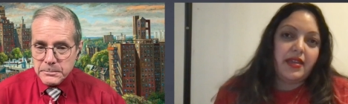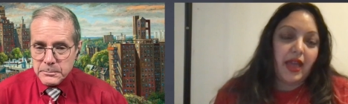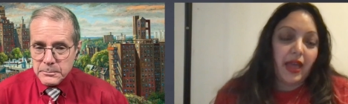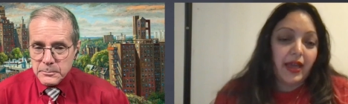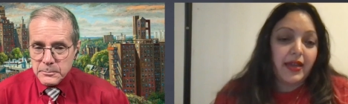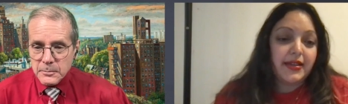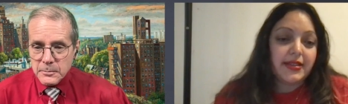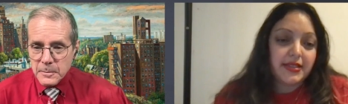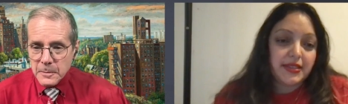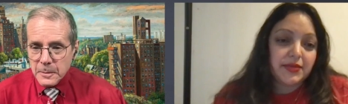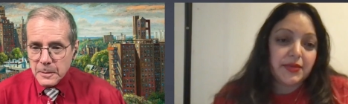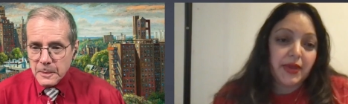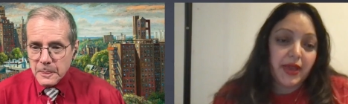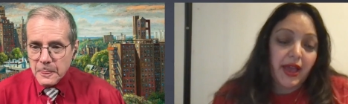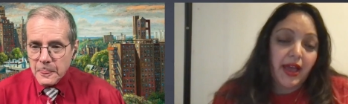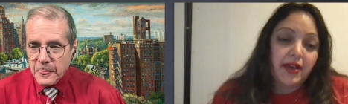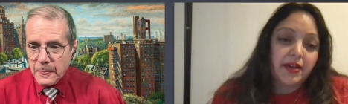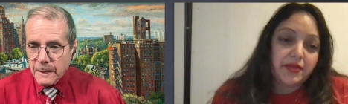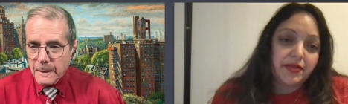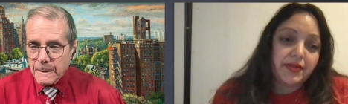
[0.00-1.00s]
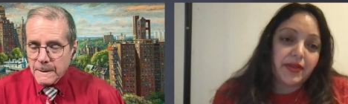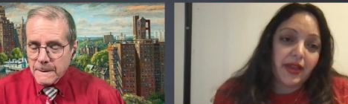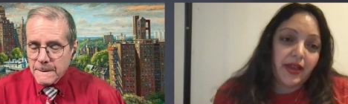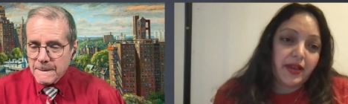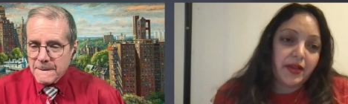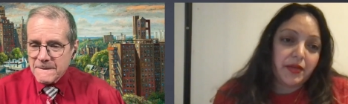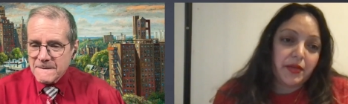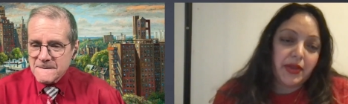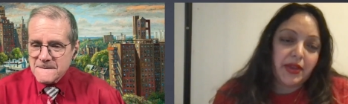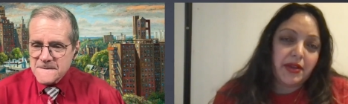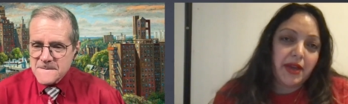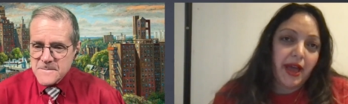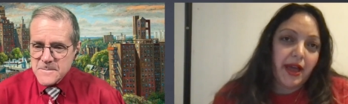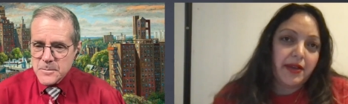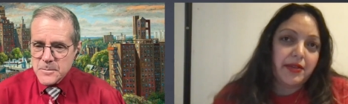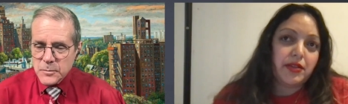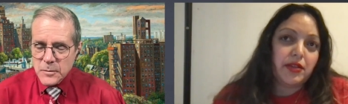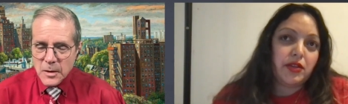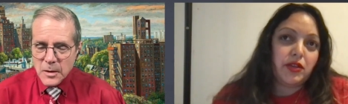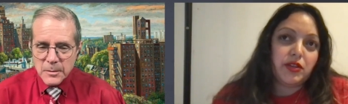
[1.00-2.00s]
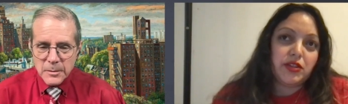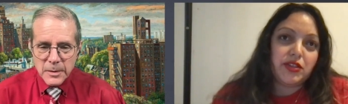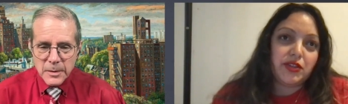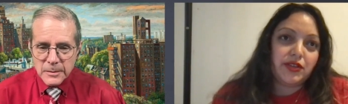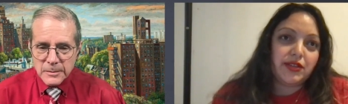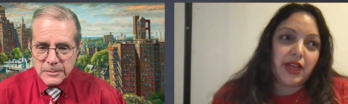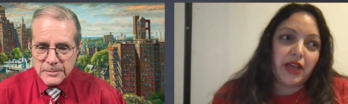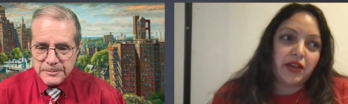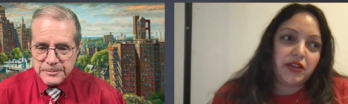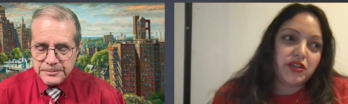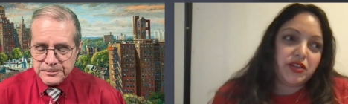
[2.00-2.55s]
Speaker 1: Yes, we have. Yeah, we had you know sold